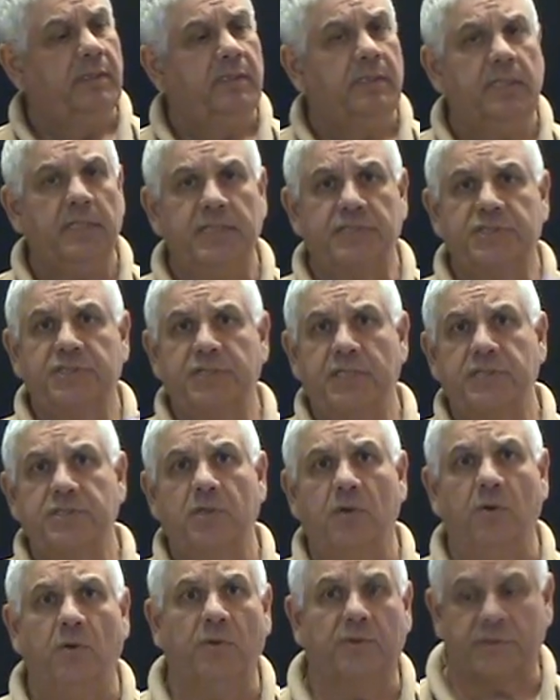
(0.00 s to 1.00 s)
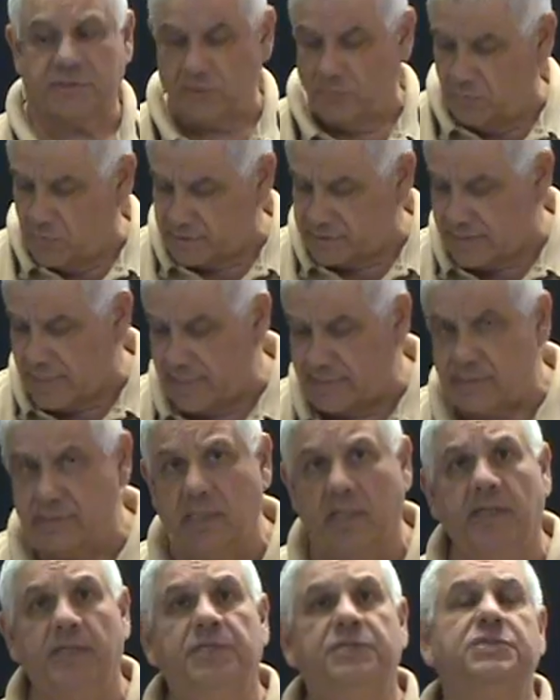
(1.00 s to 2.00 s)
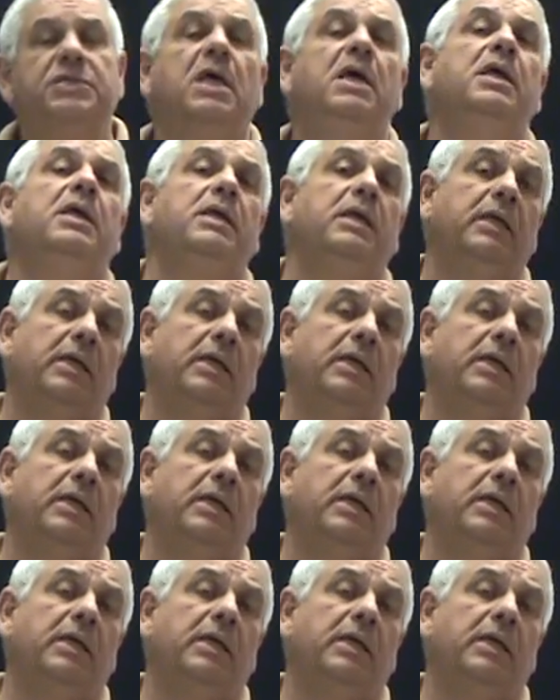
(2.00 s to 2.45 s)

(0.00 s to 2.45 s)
There's 6 holes, and what that does,